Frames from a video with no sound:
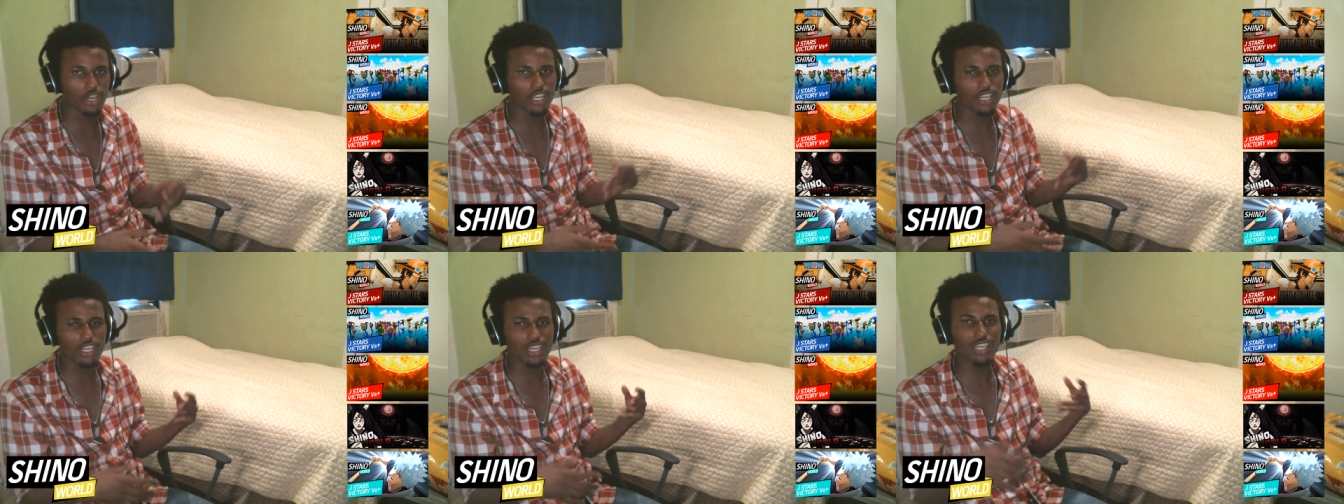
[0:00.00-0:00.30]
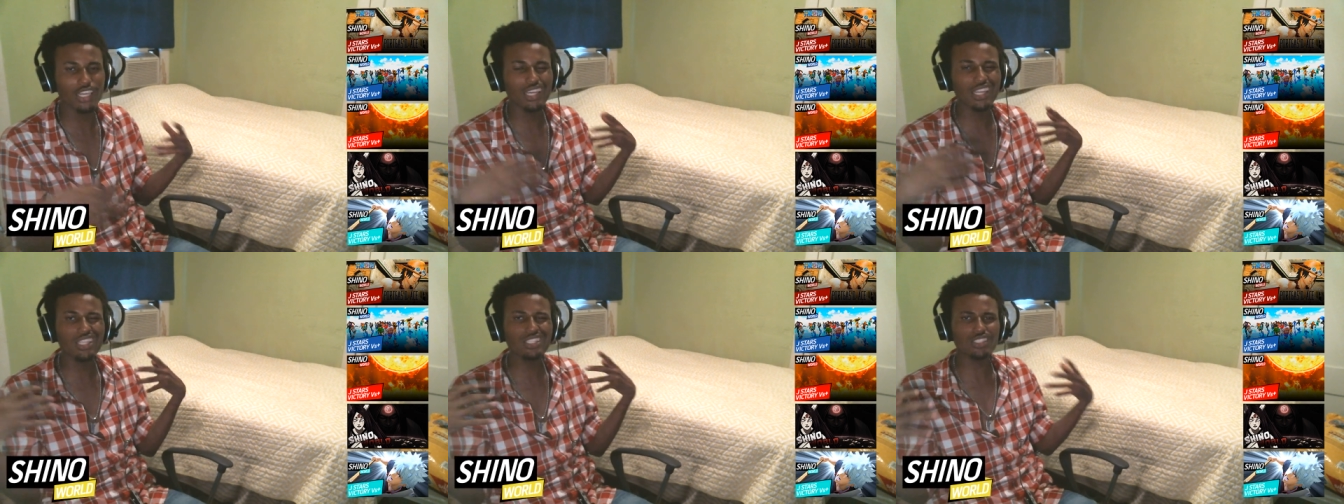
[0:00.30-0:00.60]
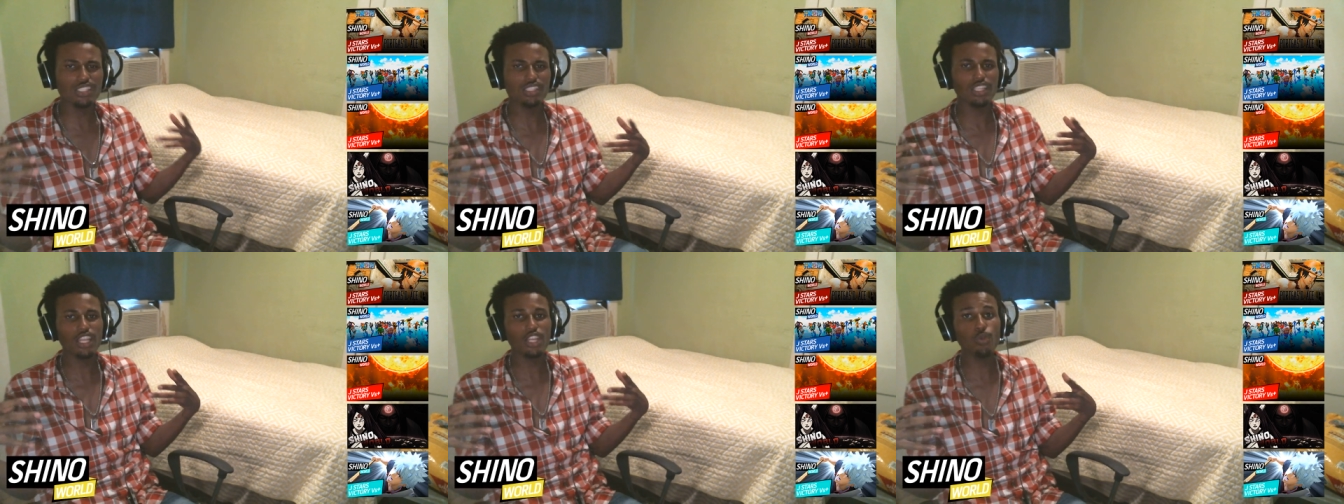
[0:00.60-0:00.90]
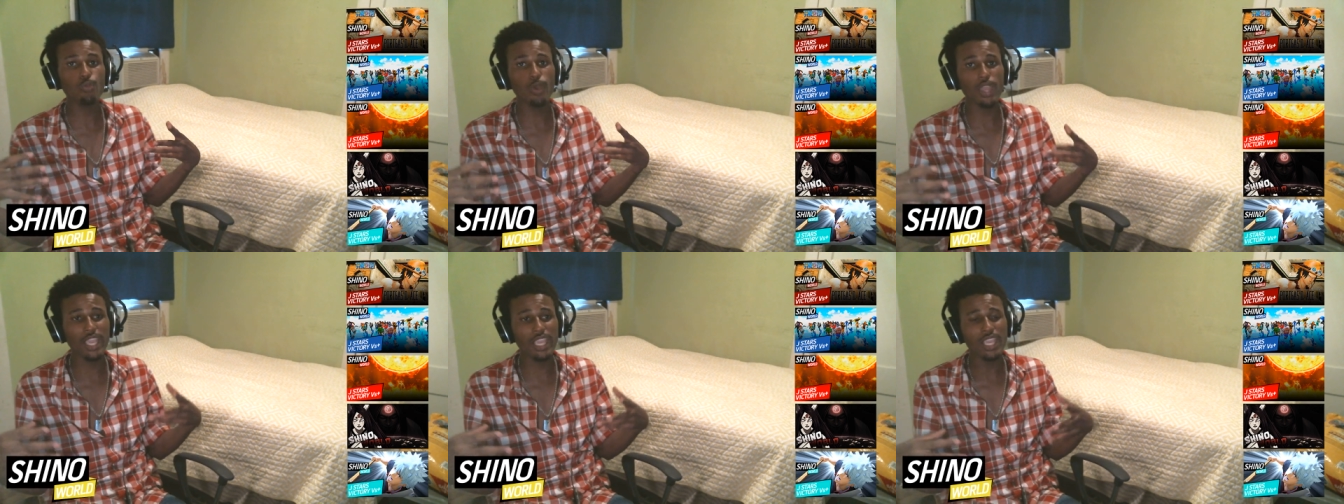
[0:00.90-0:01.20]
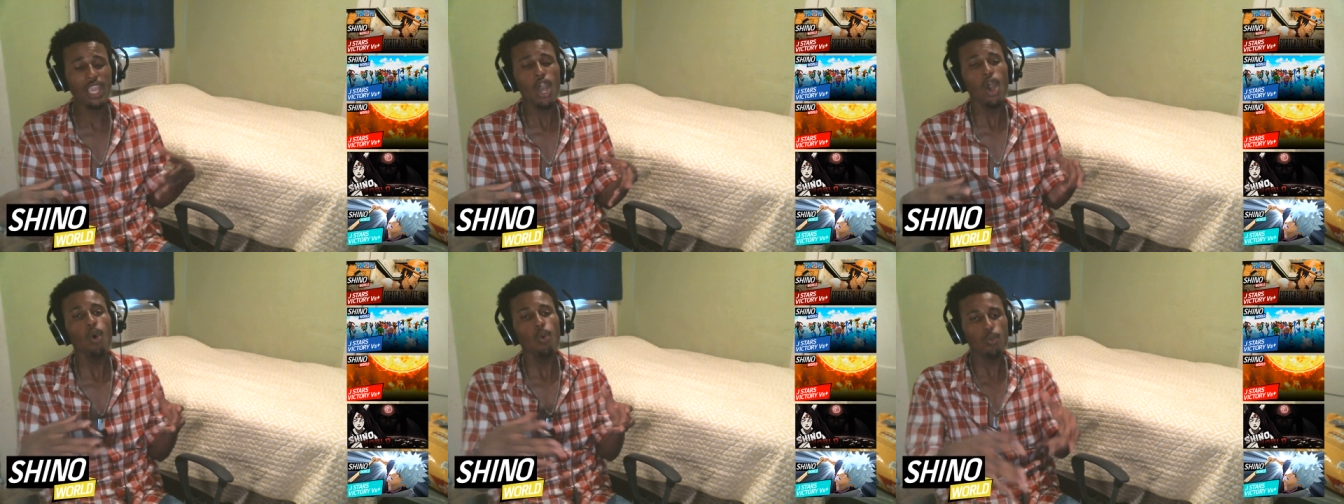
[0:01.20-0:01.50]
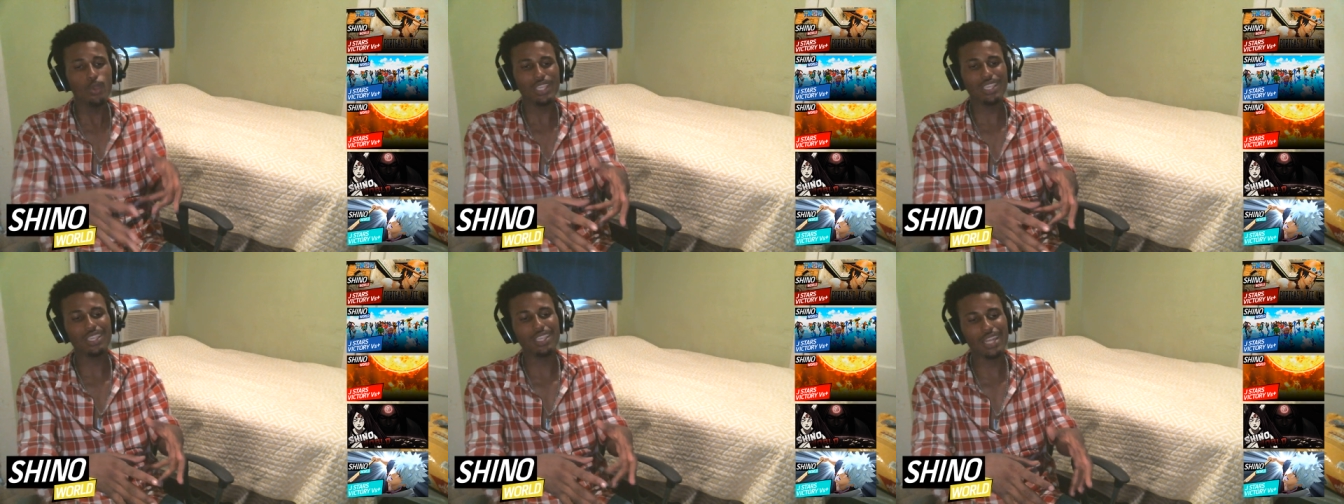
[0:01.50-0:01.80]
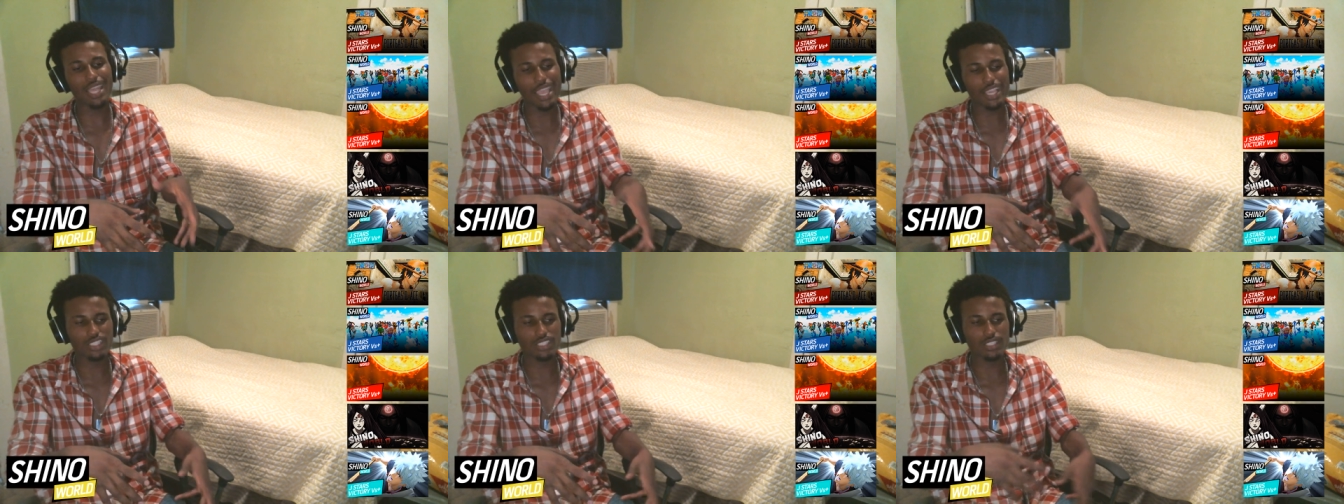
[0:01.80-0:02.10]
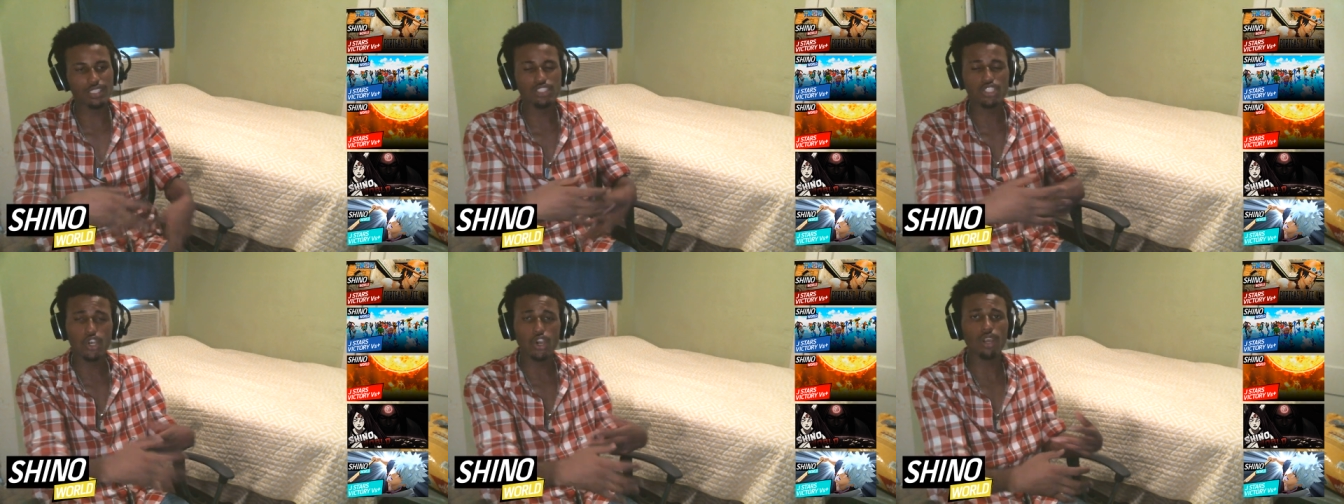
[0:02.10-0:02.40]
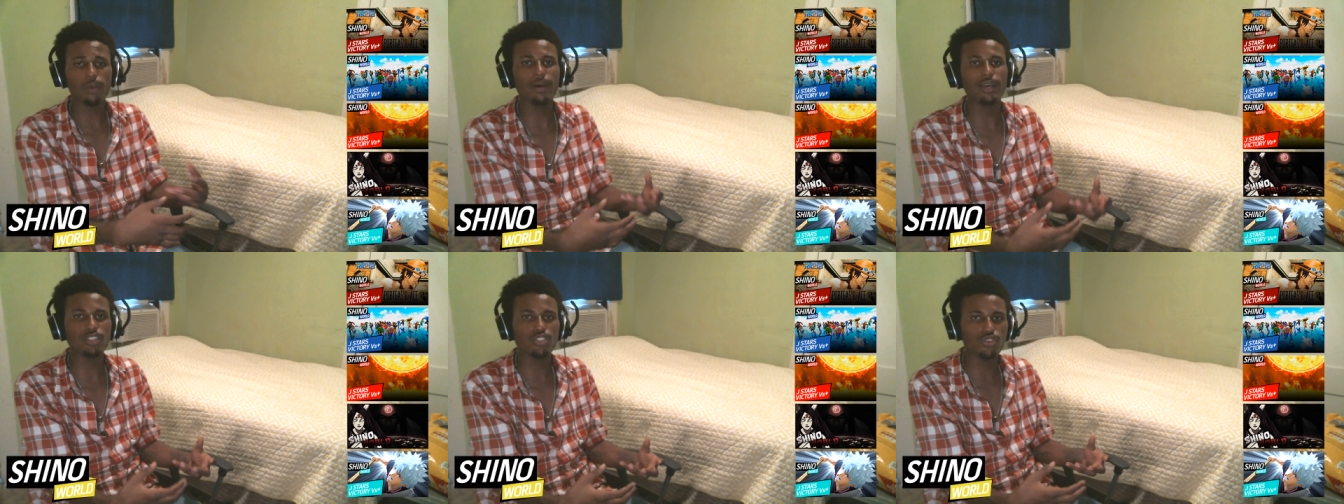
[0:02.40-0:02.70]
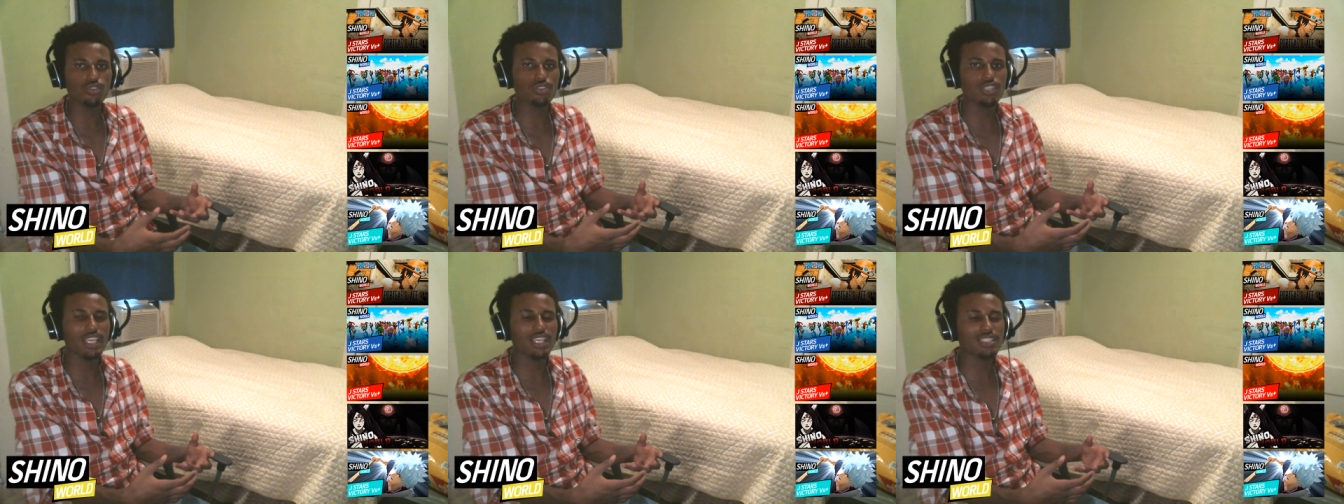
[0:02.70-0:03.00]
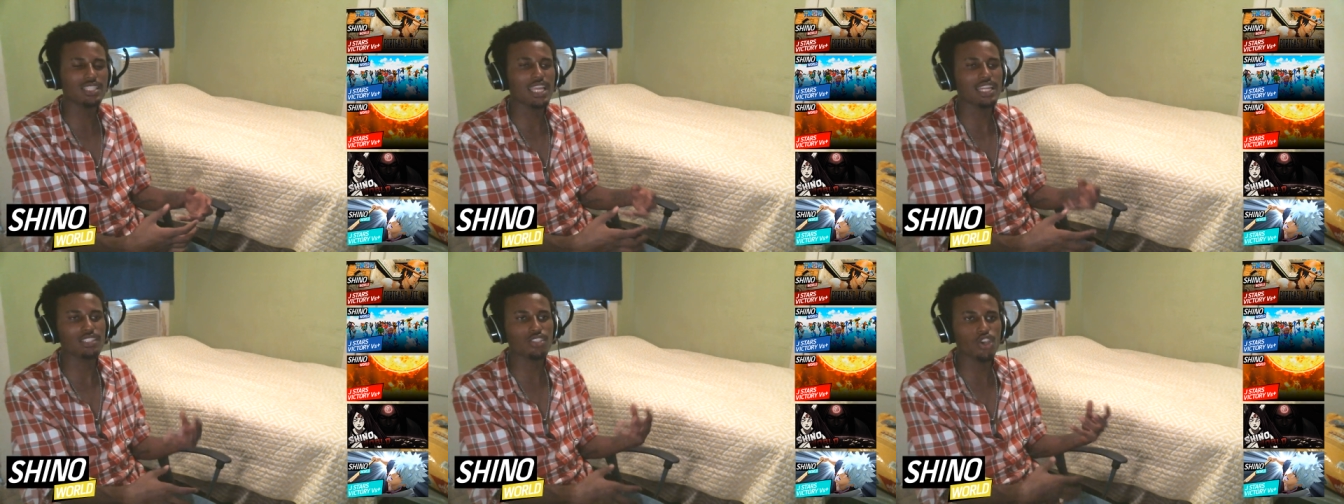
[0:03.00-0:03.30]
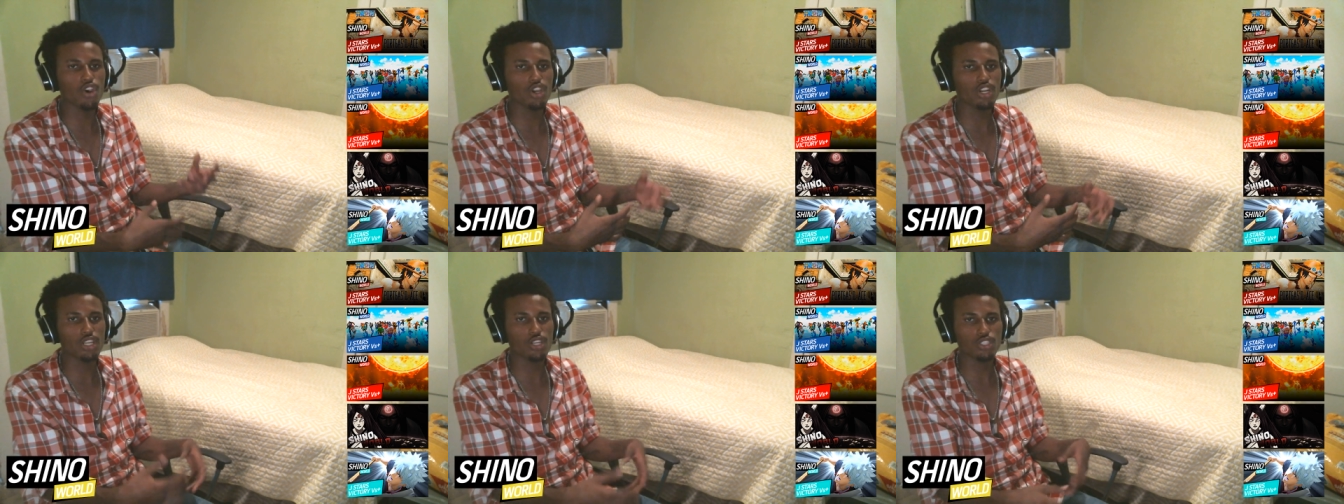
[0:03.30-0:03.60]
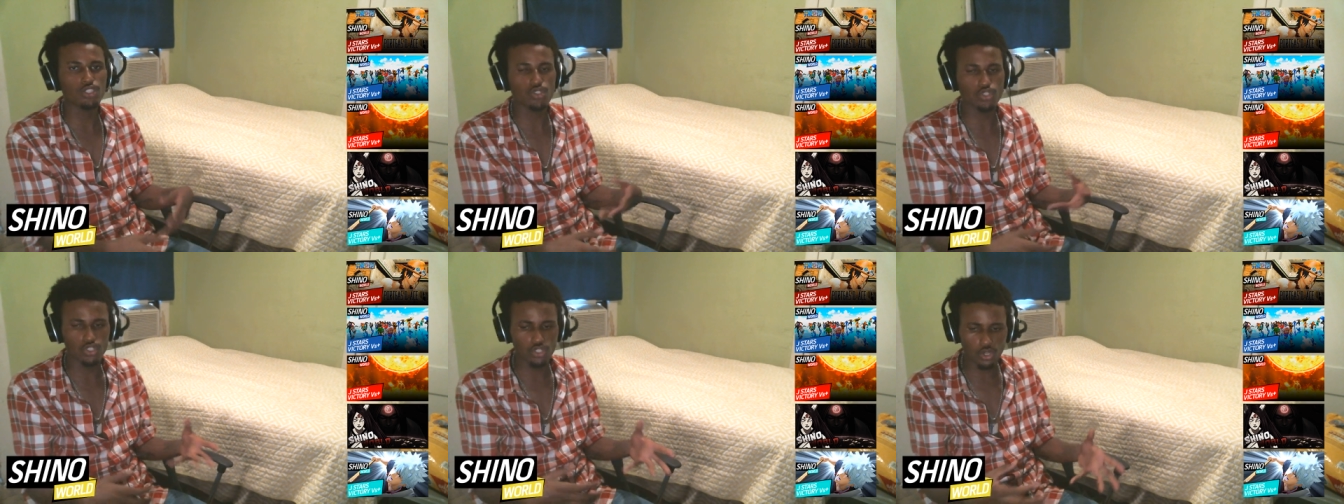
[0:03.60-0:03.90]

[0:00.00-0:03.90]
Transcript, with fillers: And then it's another way we can actually talk about certain things that is going on